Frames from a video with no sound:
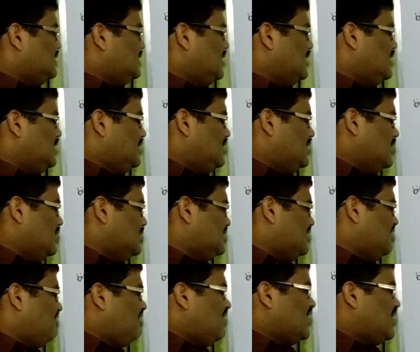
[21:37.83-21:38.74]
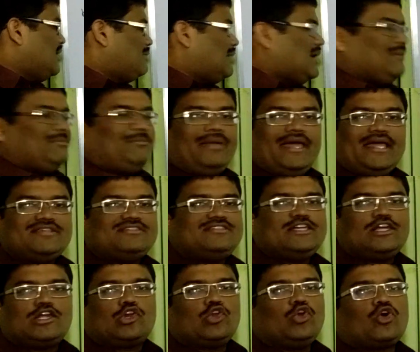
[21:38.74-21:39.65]
Then here, the word implied
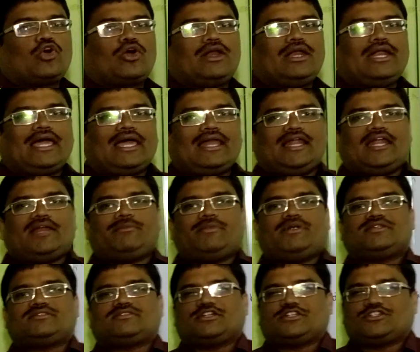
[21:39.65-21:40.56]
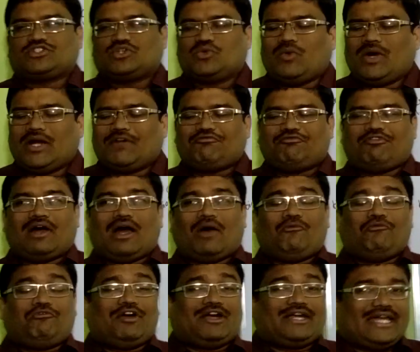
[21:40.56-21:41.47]
basic local alignment search tool.
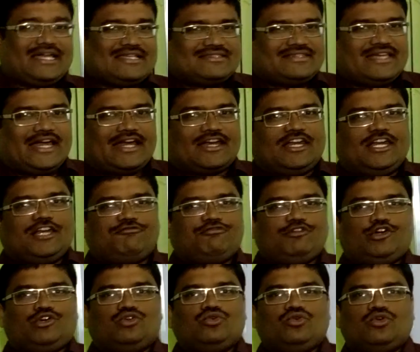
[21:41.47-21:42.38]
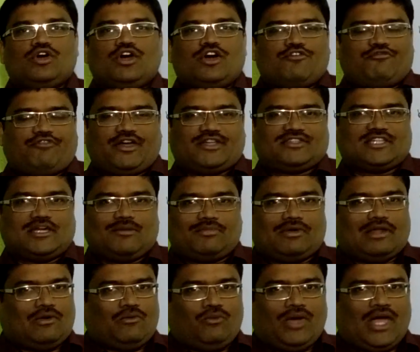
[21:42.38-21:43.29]
What exactly it will do? For
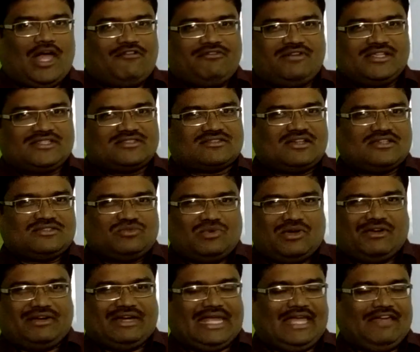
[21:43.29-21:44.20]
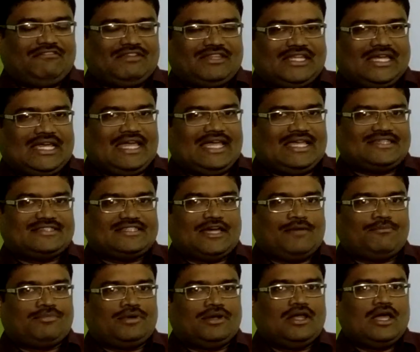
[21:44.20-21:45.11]
example, we have discussed with the
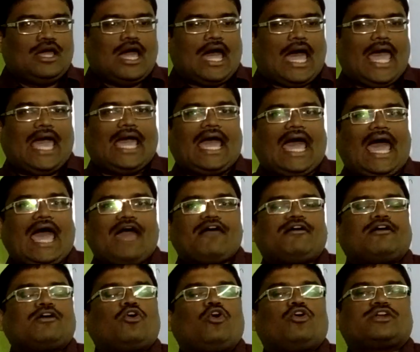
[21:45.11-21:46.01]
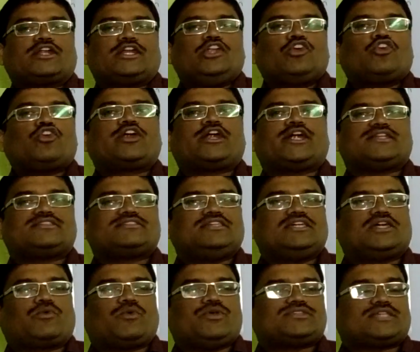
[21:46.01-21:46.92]
example. I have got a nucleotide
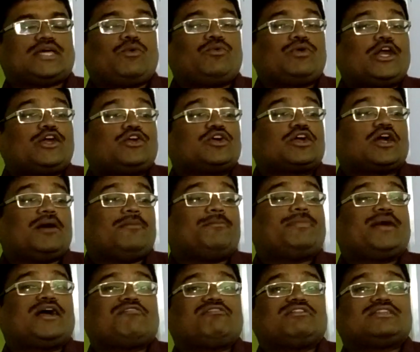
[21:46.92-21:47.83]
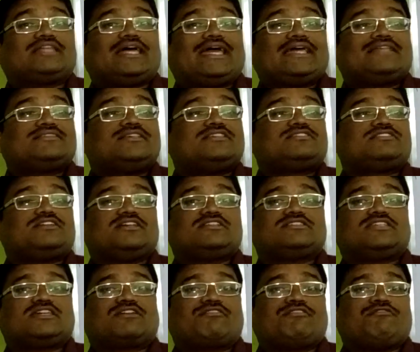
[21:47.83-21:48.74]
sequence. I would like to compare with the
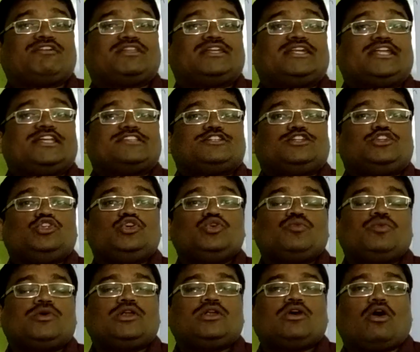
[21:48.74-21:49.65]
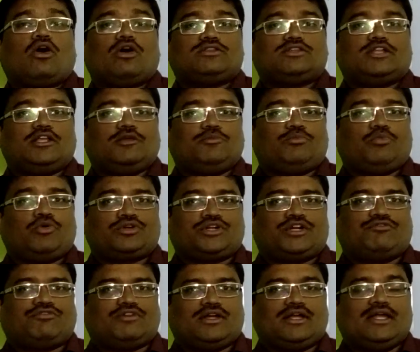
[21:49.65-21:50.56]
existing sequence, whether it is a new one or the
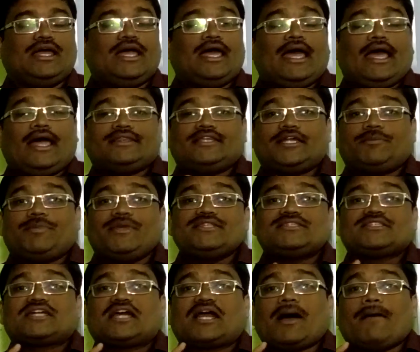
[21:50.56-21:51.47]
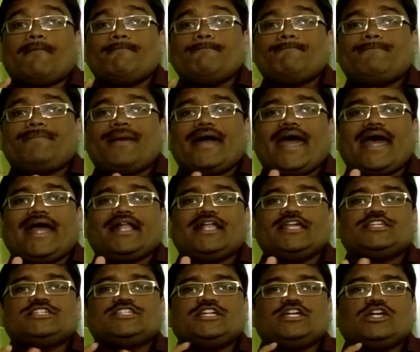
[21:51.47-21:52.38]
reported one. That means
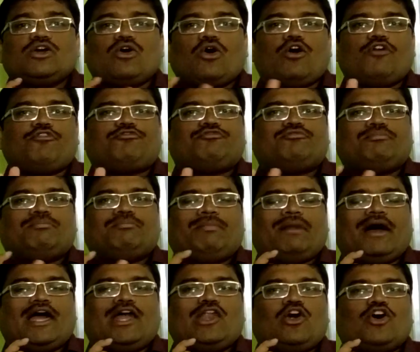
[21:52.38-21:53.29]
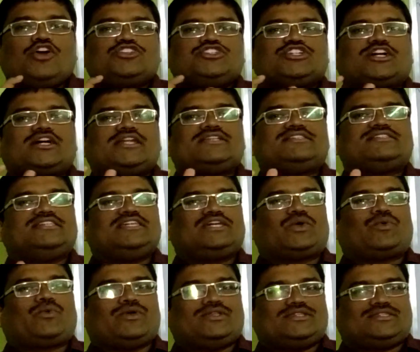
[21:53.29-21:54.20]
comparison of biological
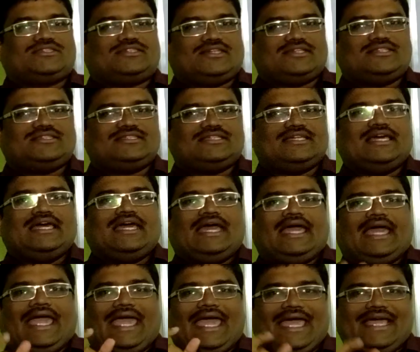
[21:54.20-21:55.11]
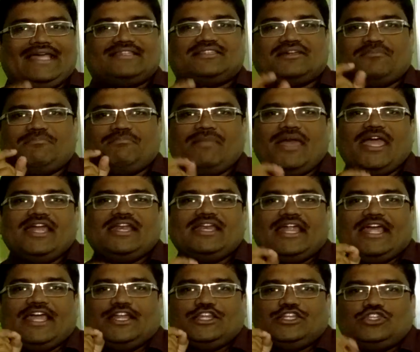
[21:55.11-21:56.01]
sequences is the
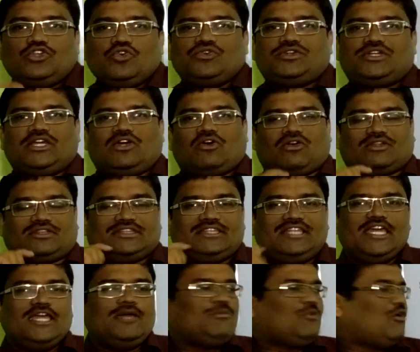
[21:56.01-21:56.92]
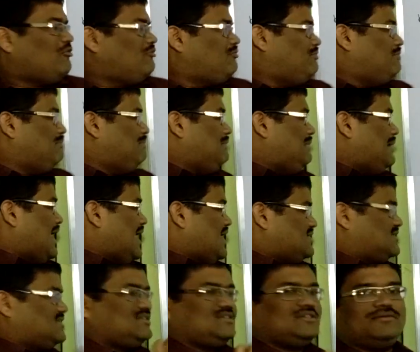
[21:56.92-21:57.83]
main duty or theme of
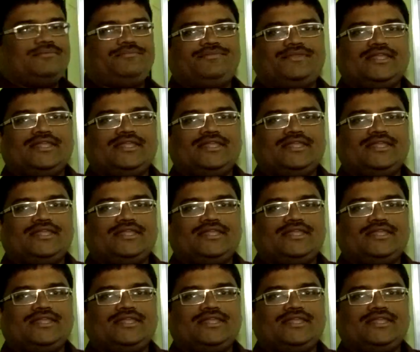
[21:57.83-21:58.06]
BLAST.